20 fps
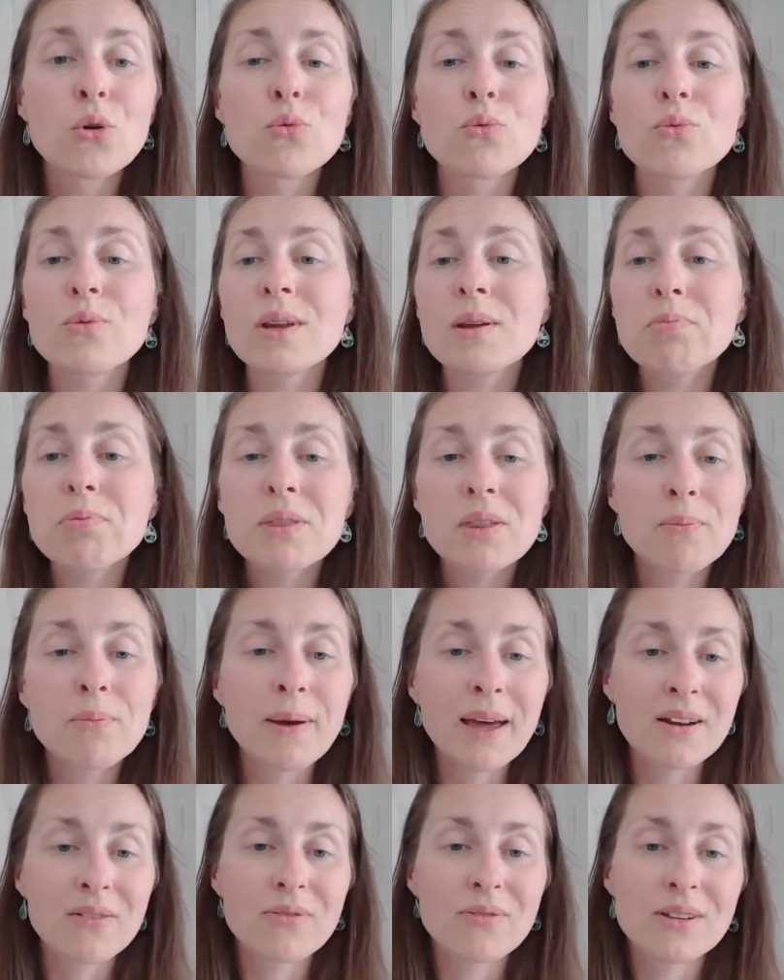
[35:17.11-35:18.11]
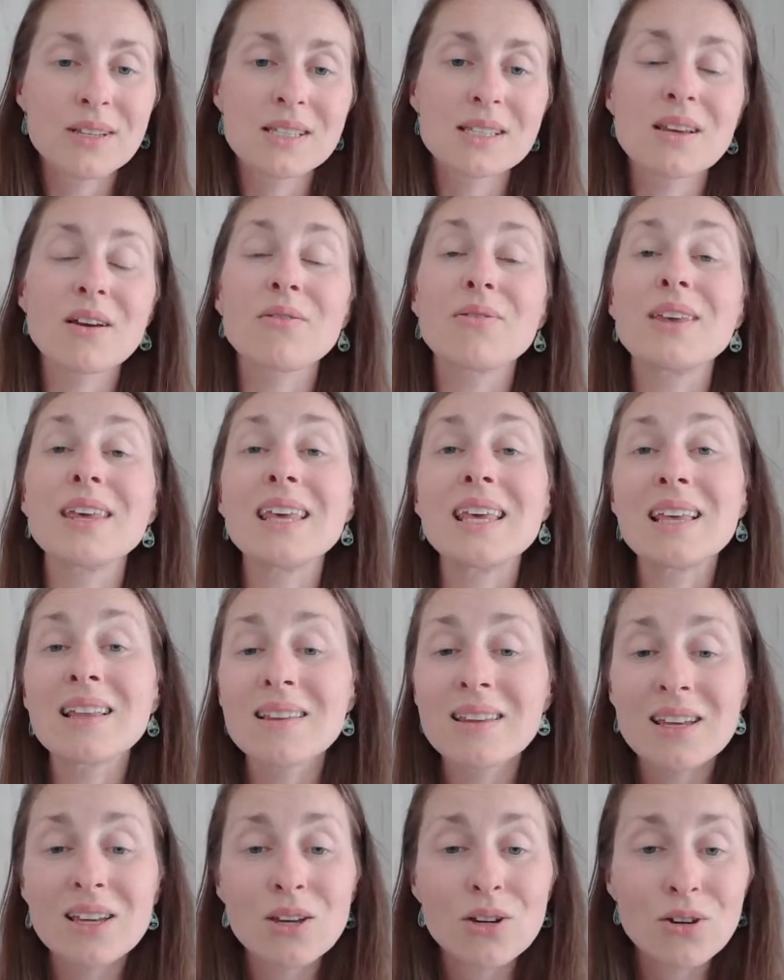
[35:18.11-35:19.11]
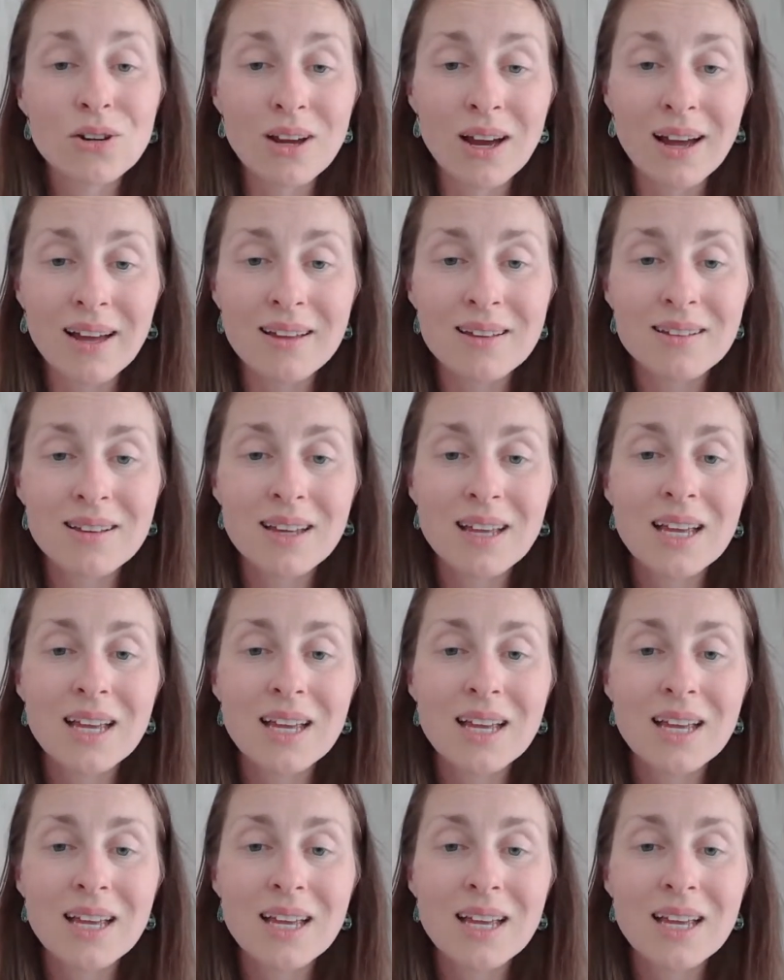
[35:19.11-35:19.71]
reap the benefits of healing your gut